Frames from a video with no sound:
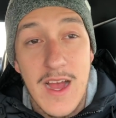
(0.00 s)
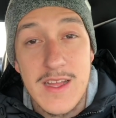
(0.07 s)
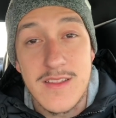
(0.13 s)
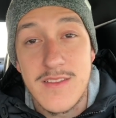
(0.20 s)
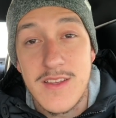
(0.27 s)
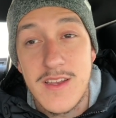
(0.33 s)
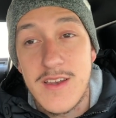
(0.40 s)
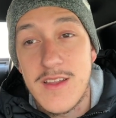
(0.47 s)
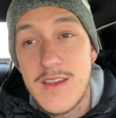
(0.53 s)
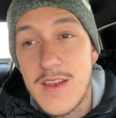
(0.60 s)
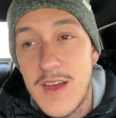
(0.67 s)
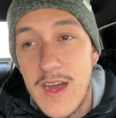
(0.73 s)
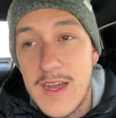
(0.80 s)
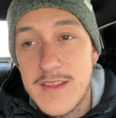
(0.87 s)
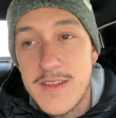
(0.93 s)
I
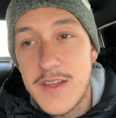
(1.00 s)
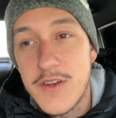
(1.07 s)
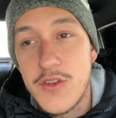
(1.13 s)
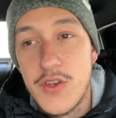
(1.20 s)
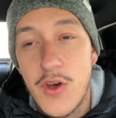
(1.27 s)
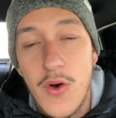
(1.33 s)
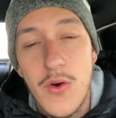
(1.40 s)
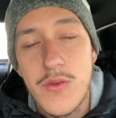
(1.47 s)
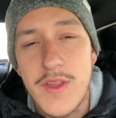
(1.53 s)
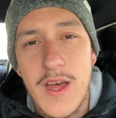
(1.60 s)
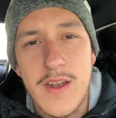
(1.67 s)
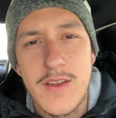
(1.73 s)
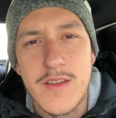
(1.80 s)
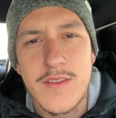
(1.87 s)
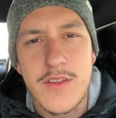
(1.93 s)
didn't know
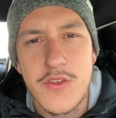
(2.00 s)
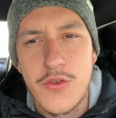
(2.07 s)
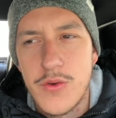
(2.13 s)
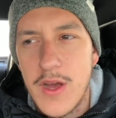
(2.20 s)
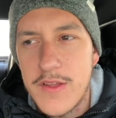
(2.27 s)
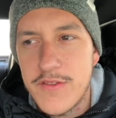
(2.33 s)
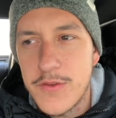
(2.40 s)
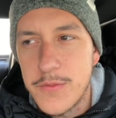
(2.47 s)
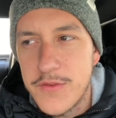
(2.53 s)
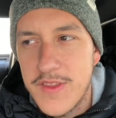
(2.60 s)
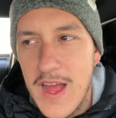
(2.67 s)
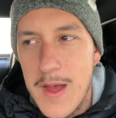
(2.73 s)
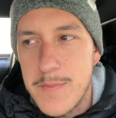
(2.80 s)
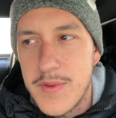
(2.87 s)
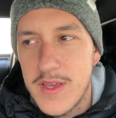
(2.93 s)
that in the U.S. it was
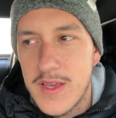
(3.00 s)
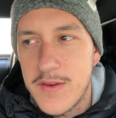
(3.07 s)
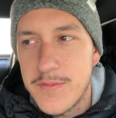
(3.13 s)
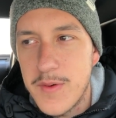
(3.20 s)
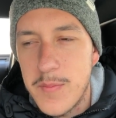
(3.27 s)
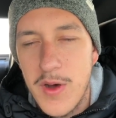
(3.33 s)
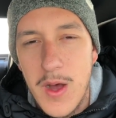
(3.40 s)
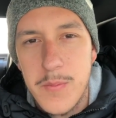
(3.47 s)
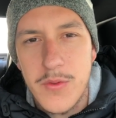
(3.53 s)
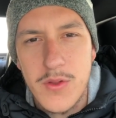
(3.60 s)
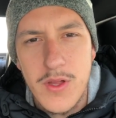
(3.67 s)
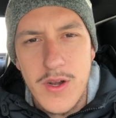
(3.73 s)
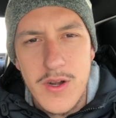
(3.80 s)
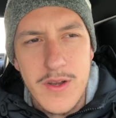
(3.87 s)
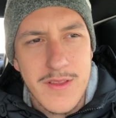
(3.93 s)
that big of a
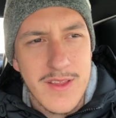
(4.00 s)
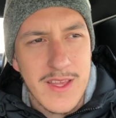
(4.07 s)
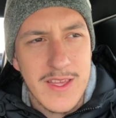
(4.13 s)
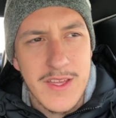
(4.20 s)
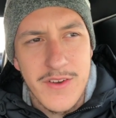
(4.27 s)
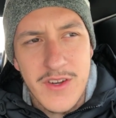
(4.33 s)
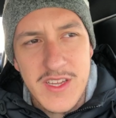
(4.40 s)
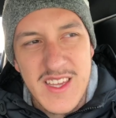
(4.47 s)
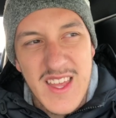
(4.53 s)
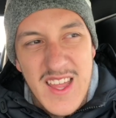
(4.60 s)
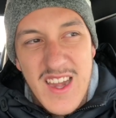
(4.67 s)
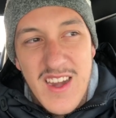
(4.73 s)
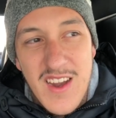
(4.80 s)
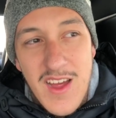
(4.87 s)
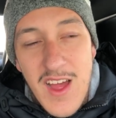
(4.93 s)
popularity thing. Here in
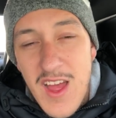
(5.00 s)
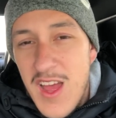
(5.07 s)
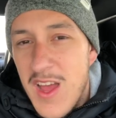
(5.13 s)
Canada,